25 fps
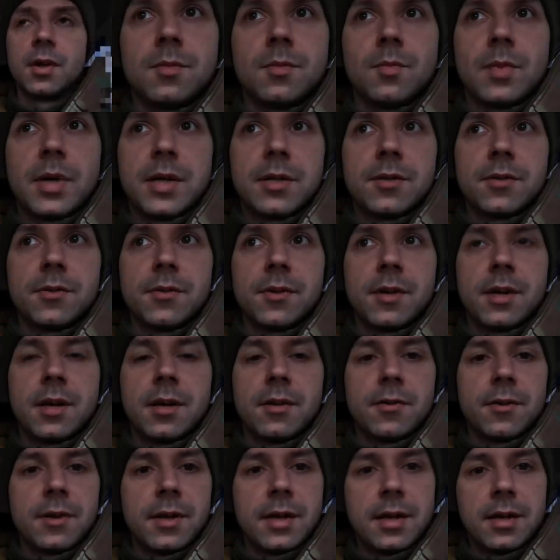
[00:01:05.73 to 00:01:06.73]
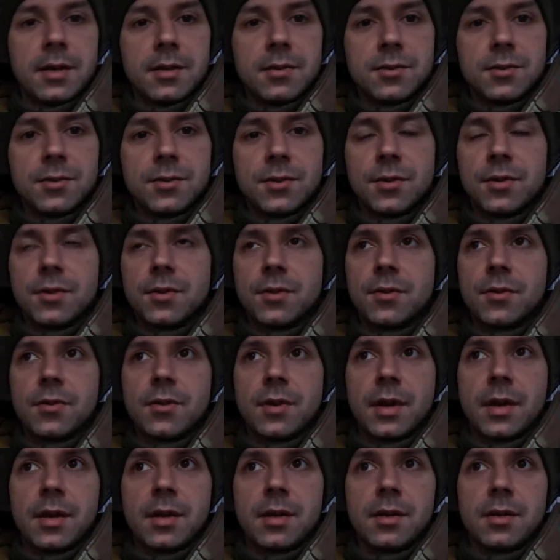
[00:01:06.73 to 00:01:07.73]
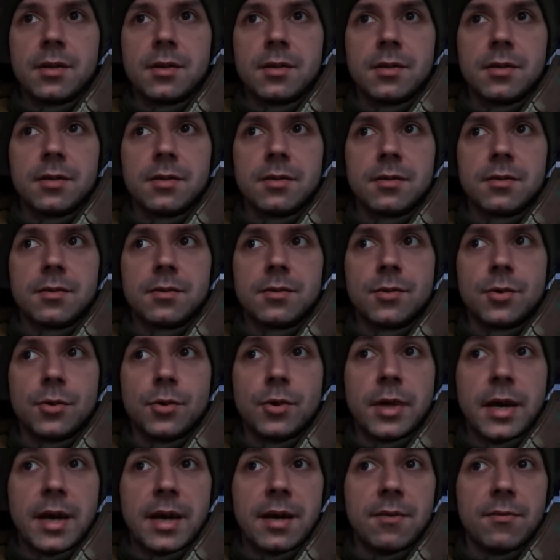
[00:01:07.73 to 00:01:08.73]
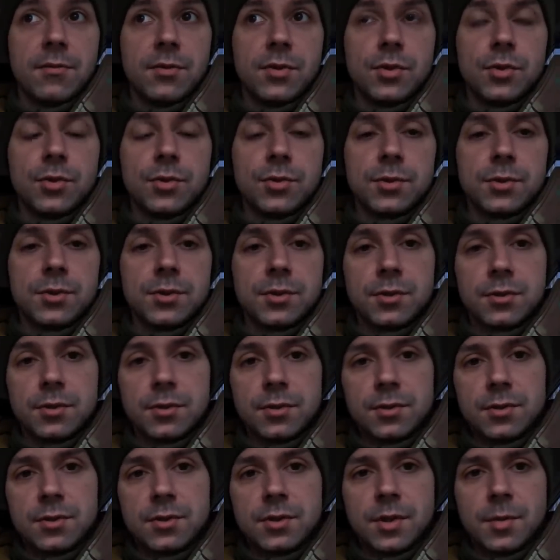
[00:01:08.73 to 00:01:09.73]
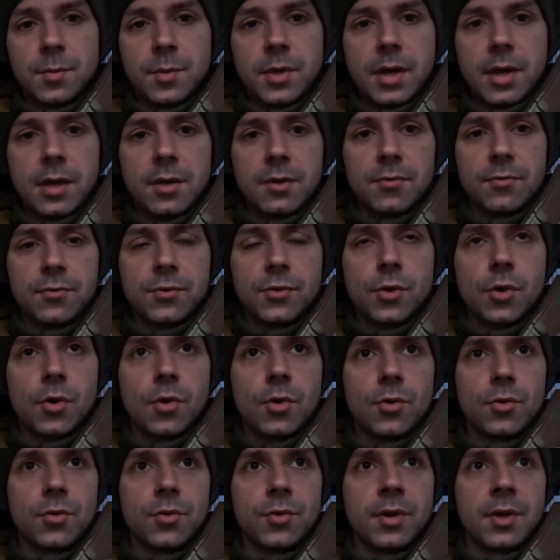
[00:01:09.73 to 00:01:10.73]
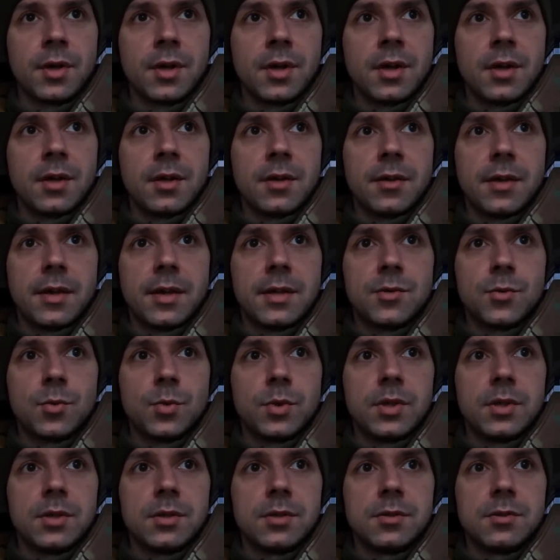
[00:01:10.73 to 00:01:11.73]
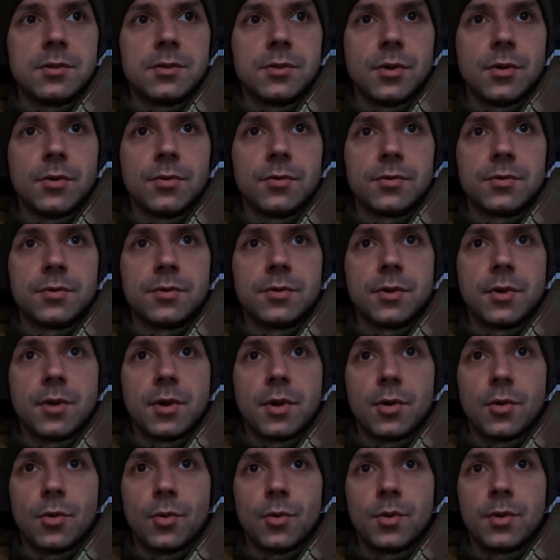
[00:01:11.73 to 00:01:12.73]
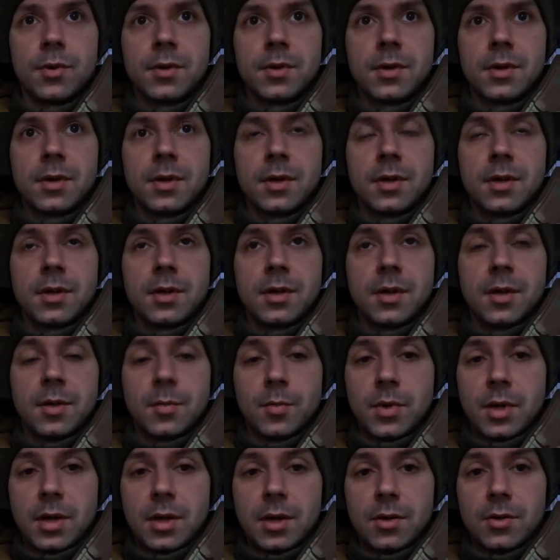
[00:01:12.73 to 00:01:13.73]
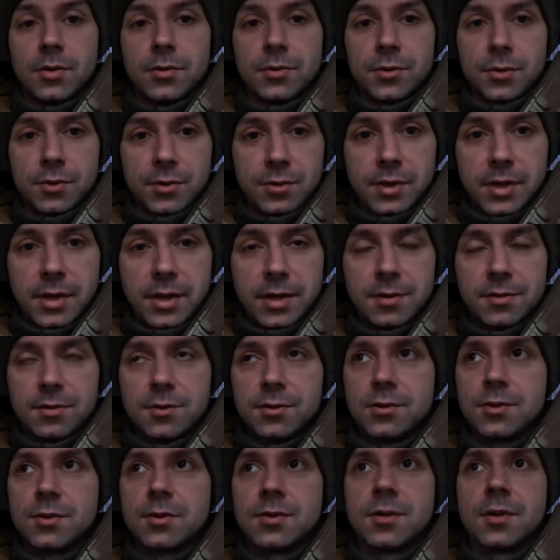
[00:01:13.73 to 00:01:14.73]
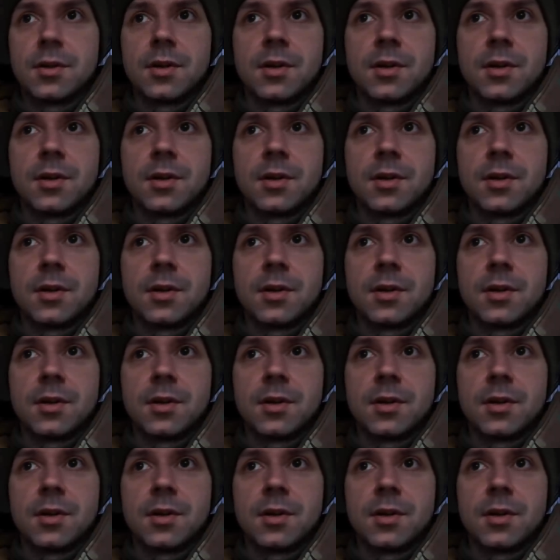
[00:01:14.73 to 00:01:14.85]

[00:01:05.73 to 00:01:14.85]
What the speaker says: But on the other hand, they could have used some kind of drone that we don't know about yet,